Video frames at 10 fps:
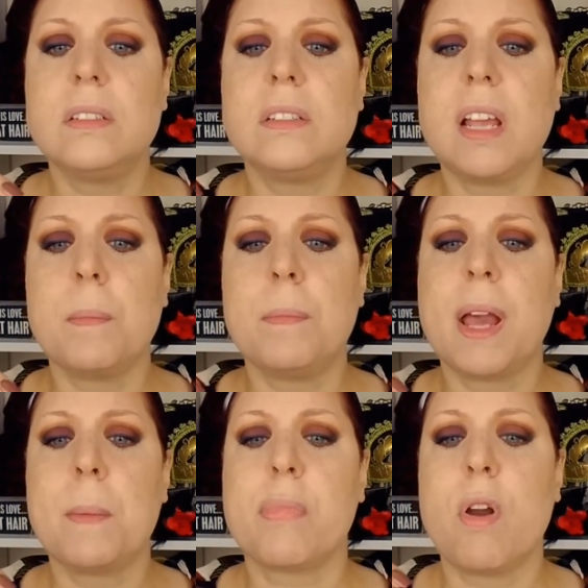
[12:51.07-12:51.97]
pick
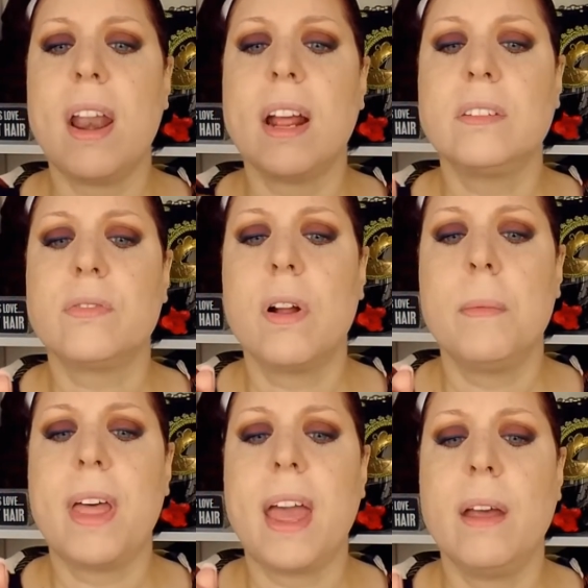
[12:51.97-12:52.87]
a product from
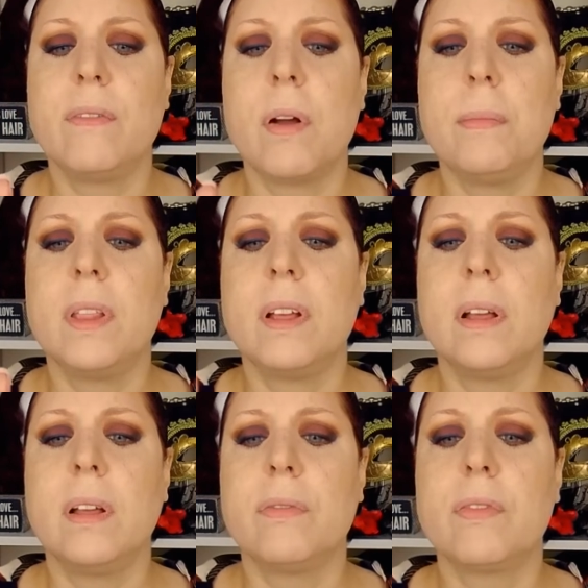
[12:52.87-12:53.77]

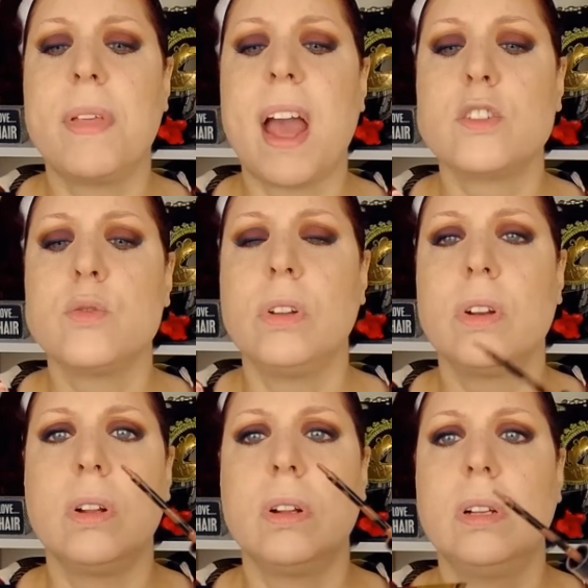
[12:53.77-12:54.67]
the actual little